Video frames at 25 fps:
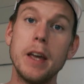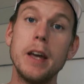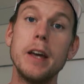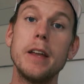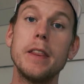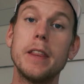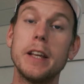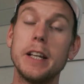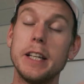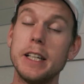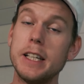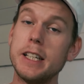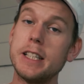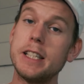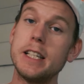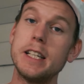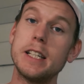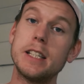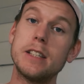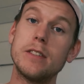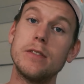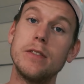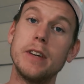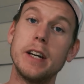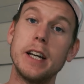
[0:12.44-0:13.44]
The
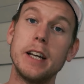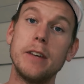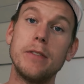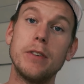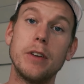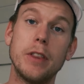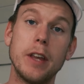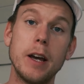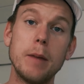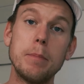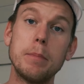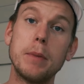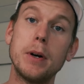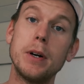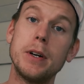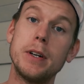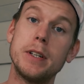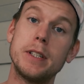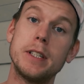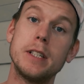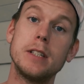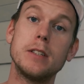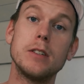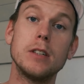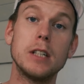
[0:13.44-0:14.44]
easiest way for that
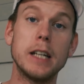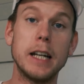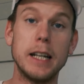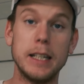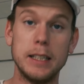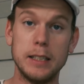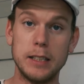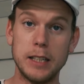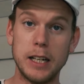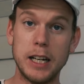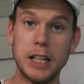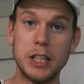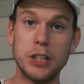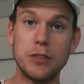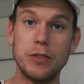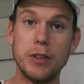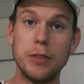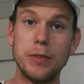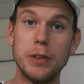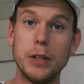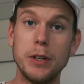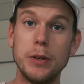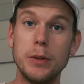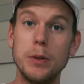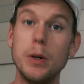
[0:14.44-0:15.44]
person to get in touch
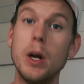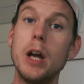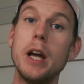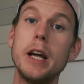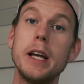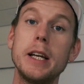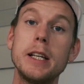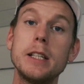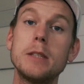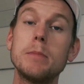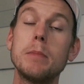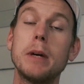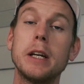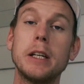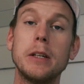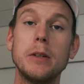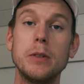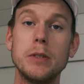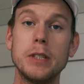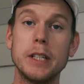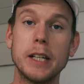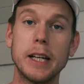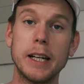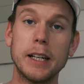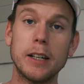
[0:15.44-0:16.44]
with you is by
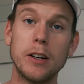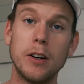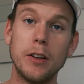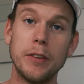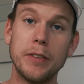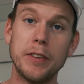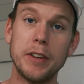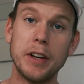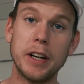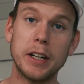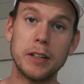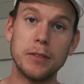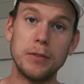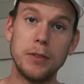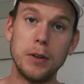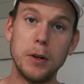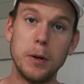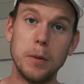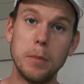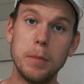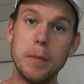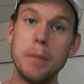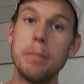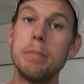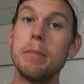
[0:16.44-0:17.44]
using a contact
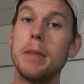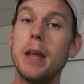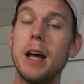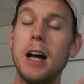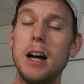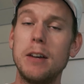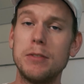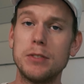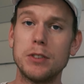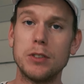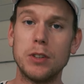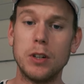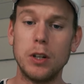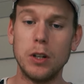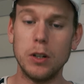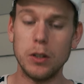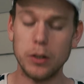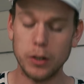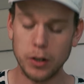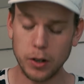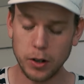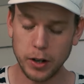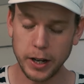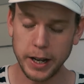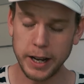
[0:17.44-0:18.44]
form. After
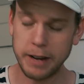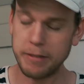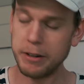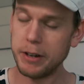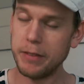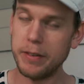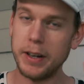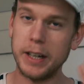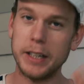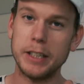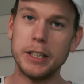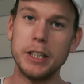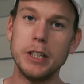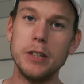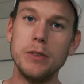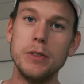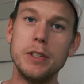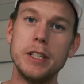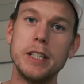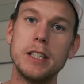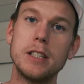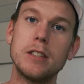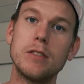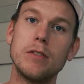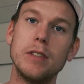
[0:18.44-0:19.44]
all, not everyone
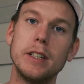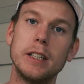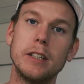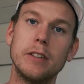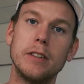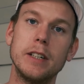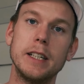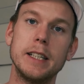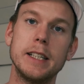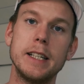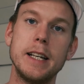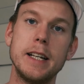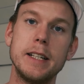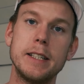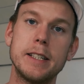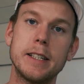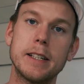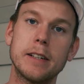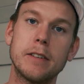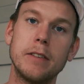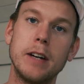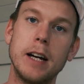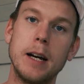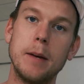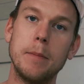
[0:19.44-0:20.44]
uses Twitter and
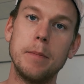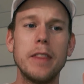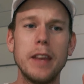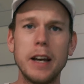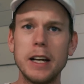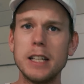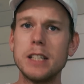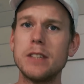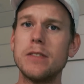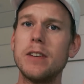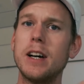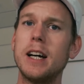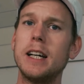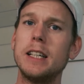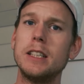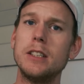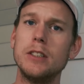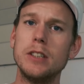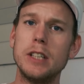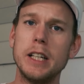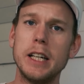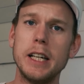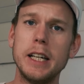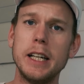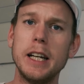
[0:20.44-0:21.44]
Instagram. That is why
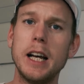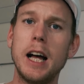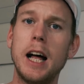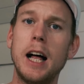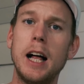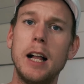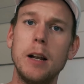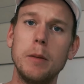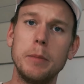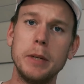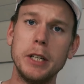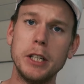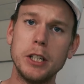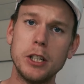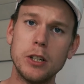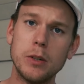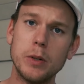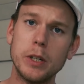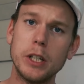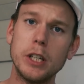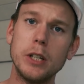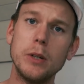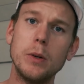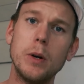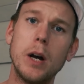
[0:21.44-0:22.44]
today I'll be
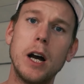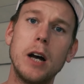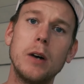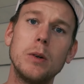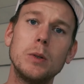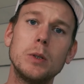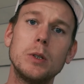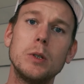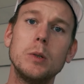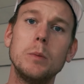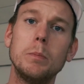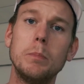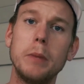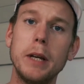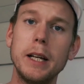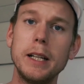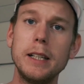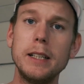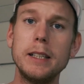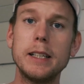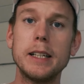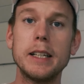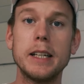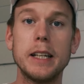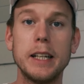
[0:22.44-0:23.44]
showing you how to
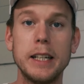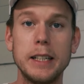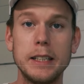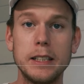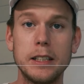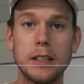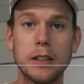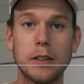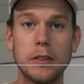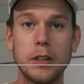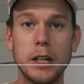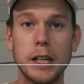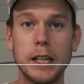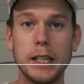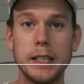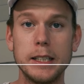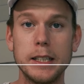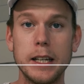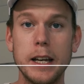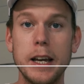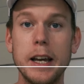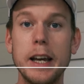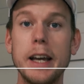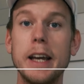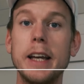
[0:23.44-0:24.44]
build and
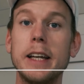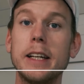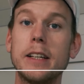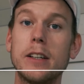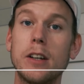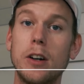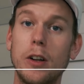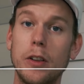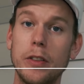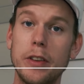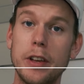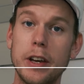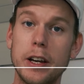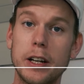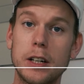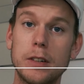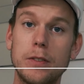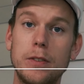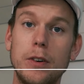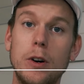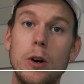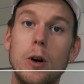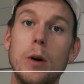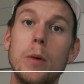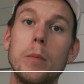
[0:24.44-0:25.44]
integrate a
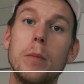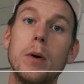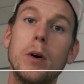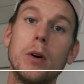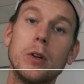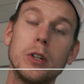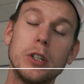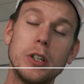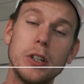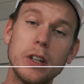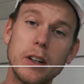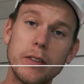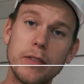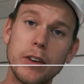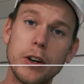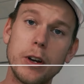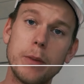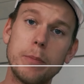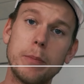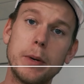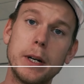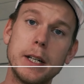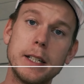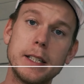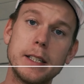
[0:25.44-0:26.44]
contact form on your
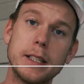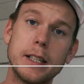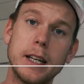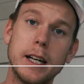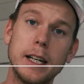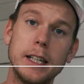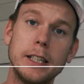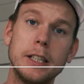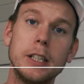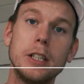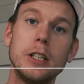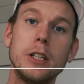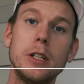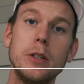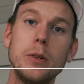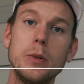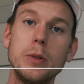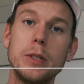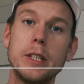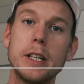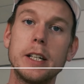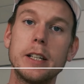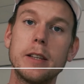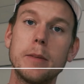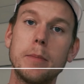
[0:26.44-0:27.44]
WordPress site
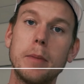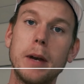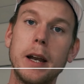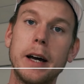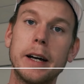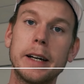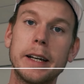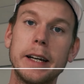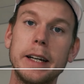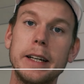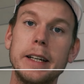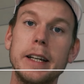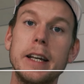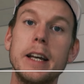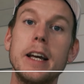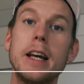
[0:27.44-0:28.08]
using the plugin